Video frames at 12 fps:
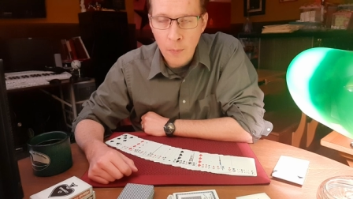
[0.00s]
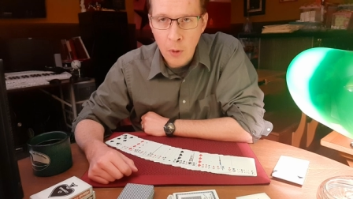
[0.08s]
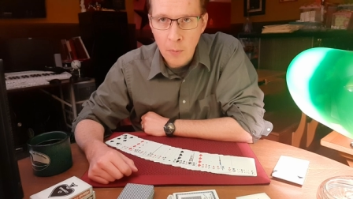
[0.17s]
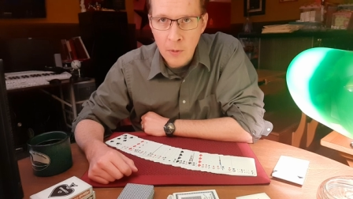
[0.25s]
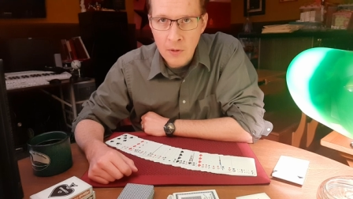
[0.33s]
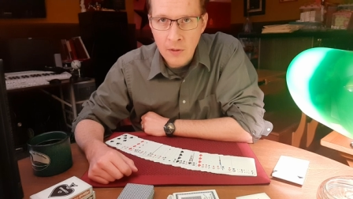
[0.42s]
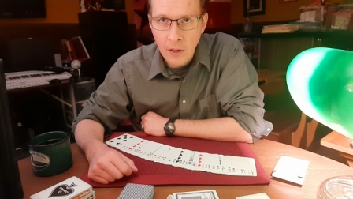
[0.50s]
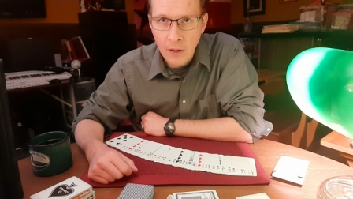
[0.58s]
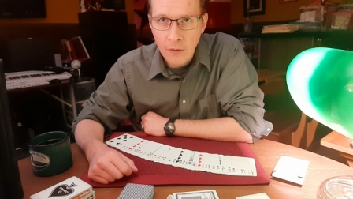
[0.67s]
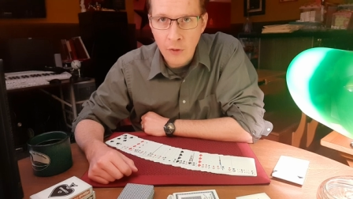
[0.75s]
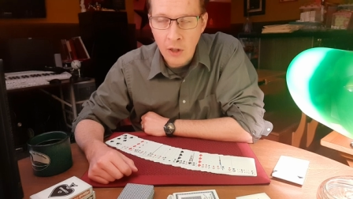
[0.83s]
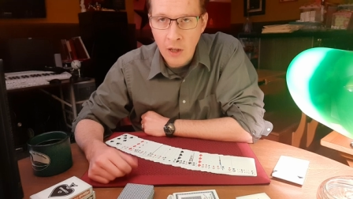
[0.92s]
the purpose
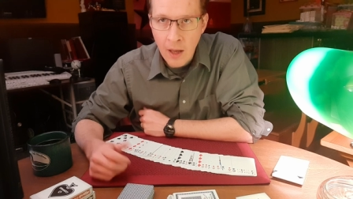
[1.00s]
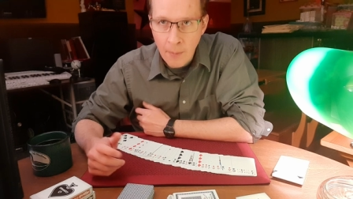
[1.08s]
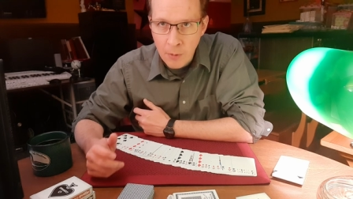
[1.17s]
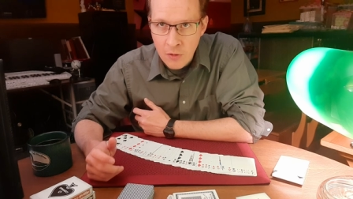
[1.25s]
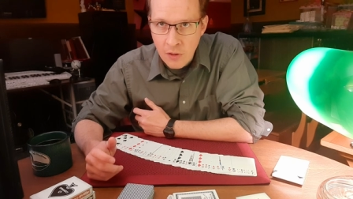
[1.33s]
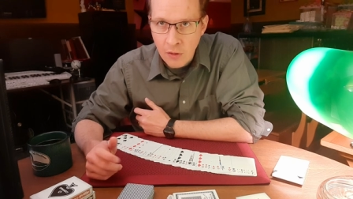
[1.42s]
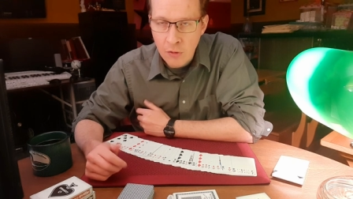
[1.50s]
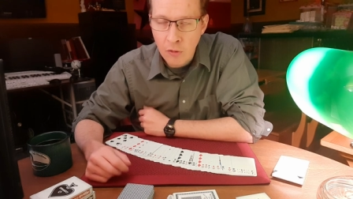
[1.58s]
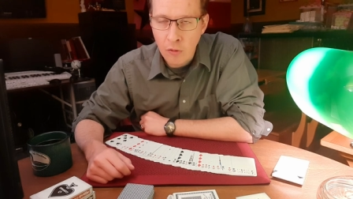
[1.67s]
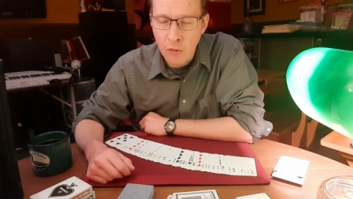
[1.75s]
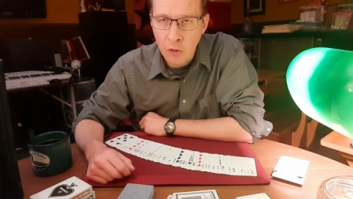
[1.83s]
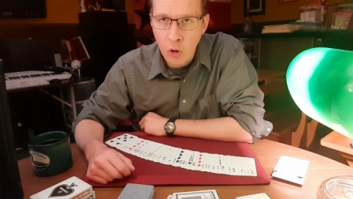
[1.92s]
of accomplishing
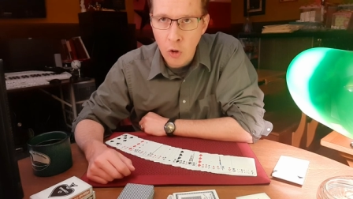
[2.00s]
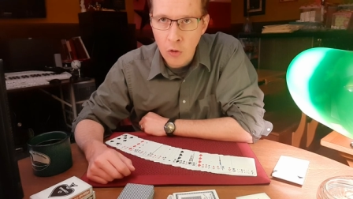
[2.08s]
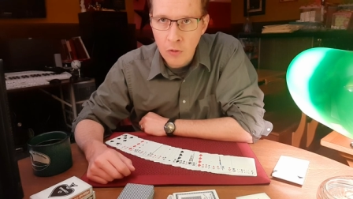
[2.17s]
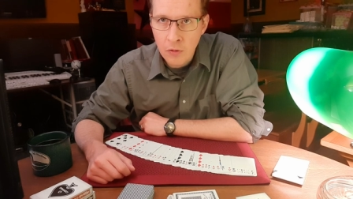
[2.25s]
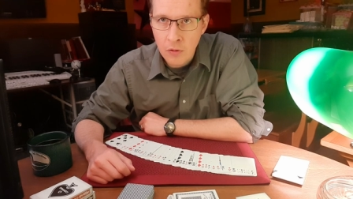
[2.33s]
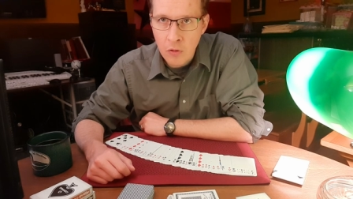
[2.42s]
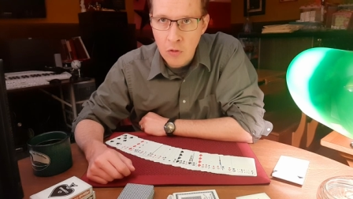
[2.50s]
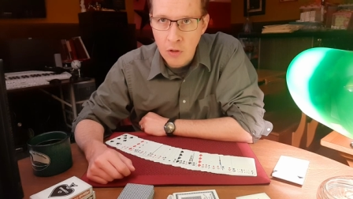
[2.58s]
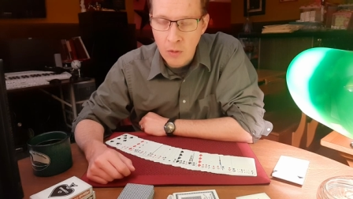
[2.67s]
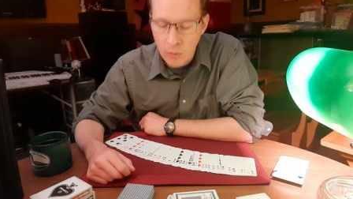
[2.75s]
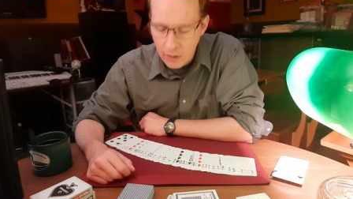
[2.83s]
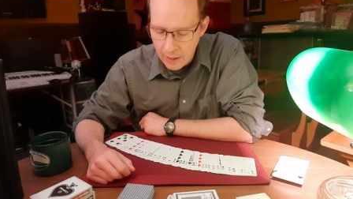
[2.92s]
certain goals,
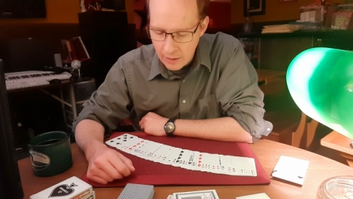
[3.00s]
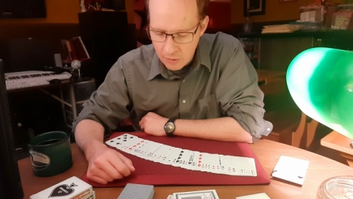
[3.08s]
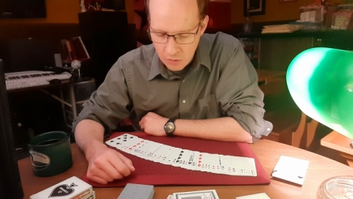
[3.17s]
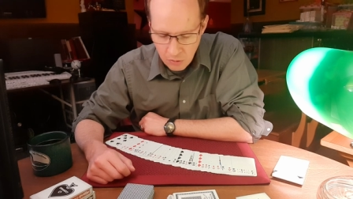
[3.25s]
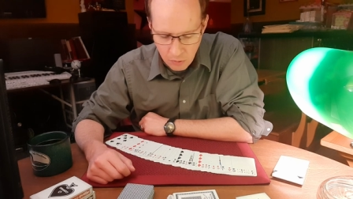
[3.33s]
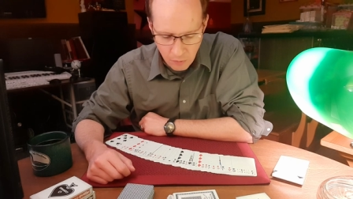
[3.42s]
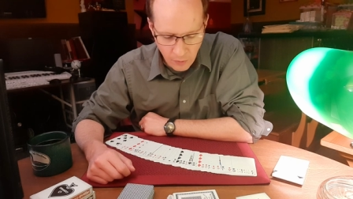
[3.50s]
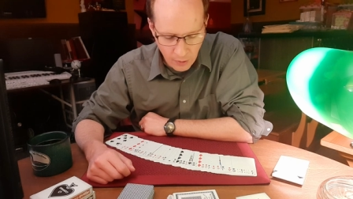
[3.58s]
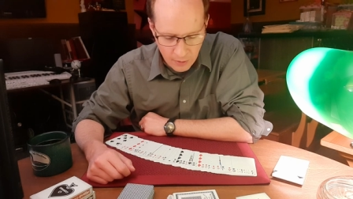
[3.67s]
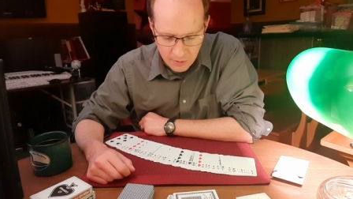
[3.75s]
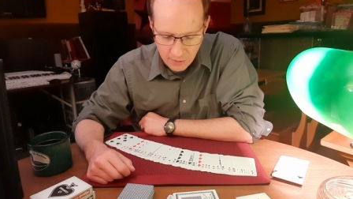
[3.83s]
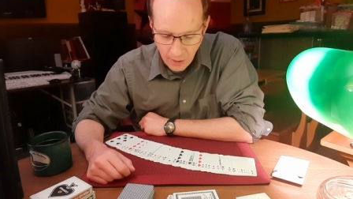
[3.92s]
usually related to
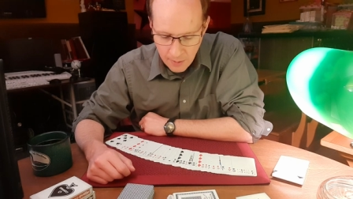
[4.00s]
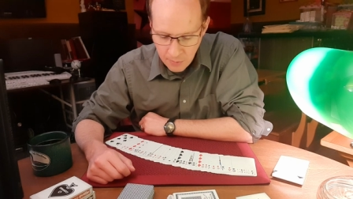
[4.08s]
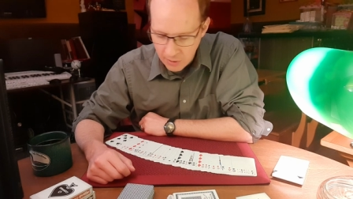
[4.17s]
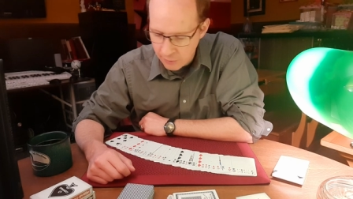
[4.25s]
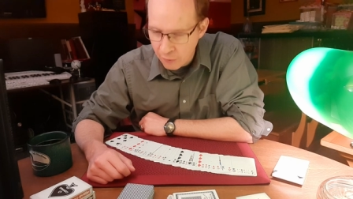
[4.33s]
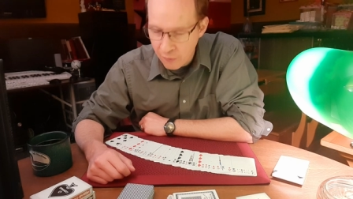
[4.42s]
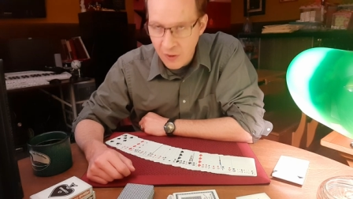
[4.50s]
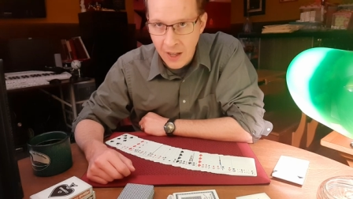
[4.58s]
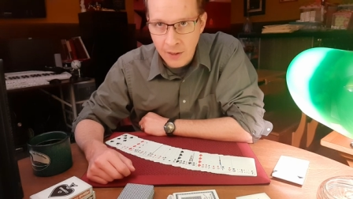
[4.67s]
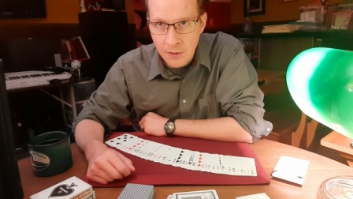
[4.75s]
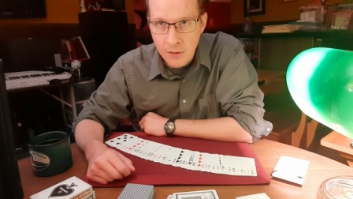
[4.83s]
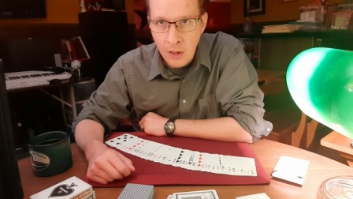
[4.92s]
various types of
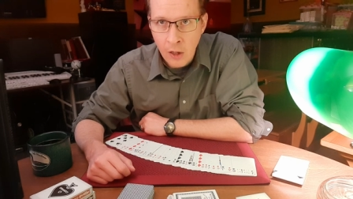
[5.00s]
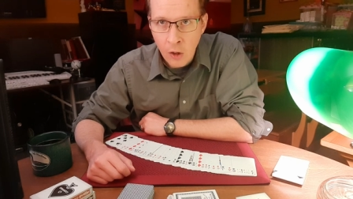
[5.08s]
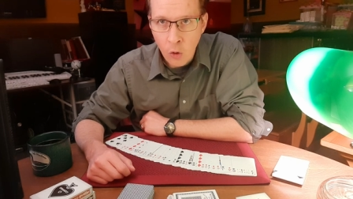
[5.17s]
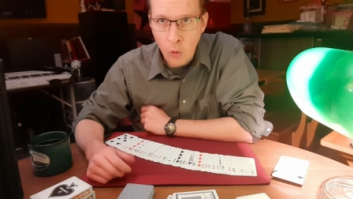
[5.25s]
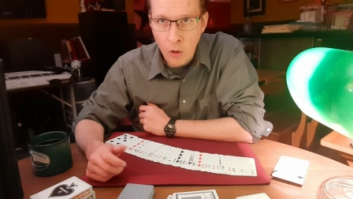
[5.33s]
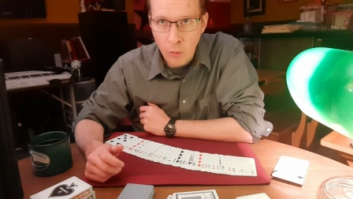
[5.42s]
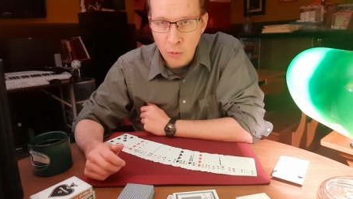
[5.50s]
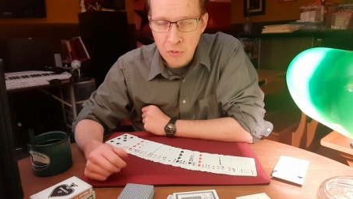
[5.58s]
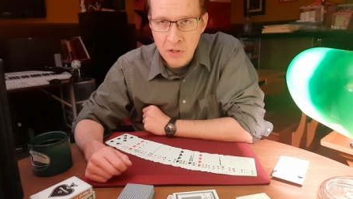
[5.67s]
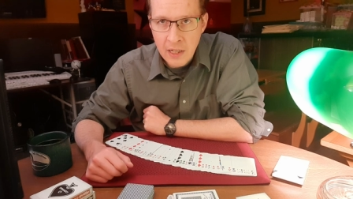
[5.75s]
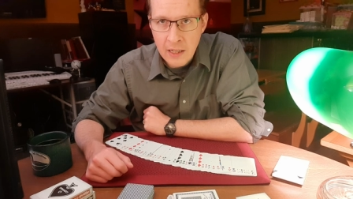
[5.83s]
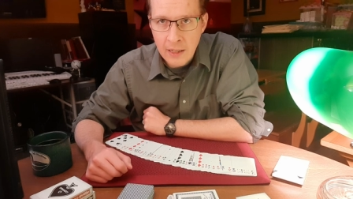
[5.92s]
effects or a
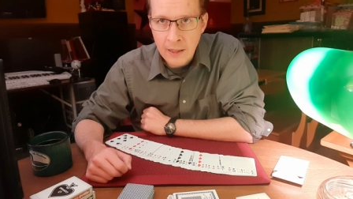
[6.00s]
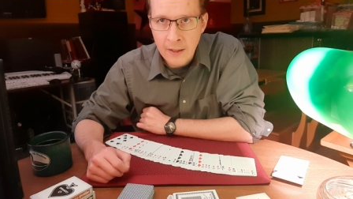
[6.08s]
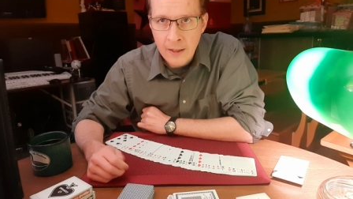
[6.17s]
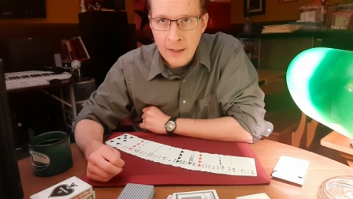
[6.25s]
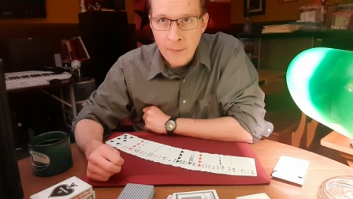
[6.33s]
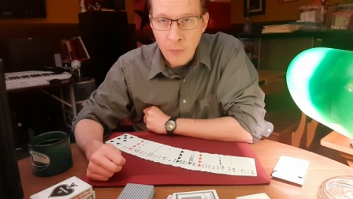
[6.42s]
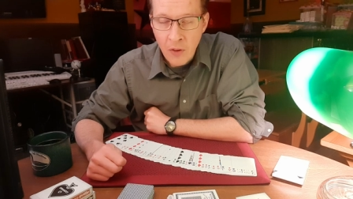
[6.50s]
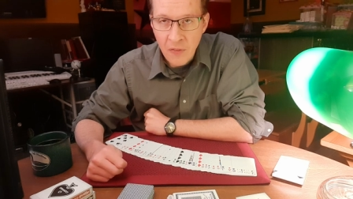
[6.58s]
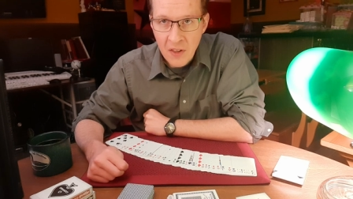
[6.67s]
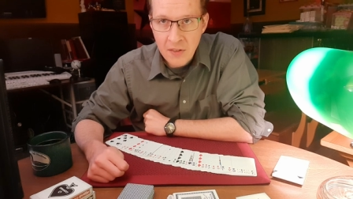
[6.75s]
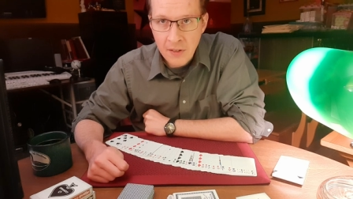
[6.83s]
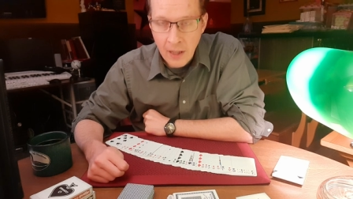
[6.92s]
routine. In
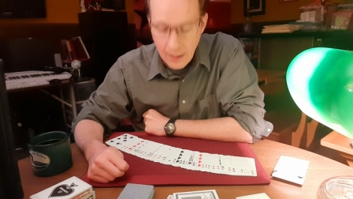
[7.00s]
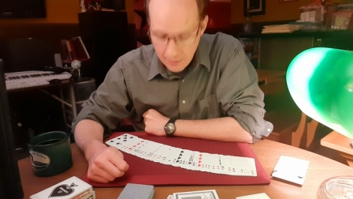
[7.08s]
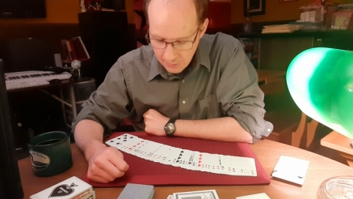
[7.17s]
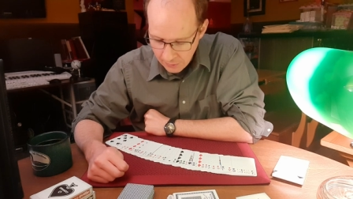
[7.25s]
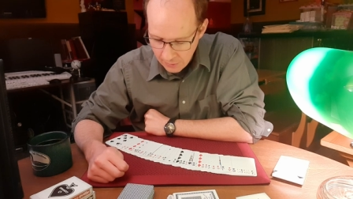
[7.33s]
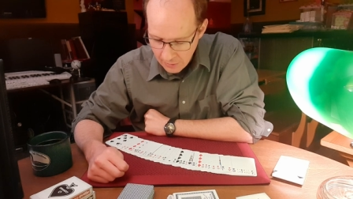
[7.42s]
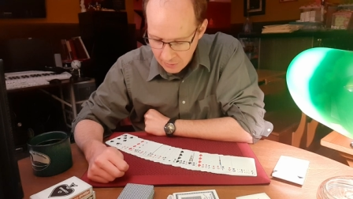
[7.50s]
this case, the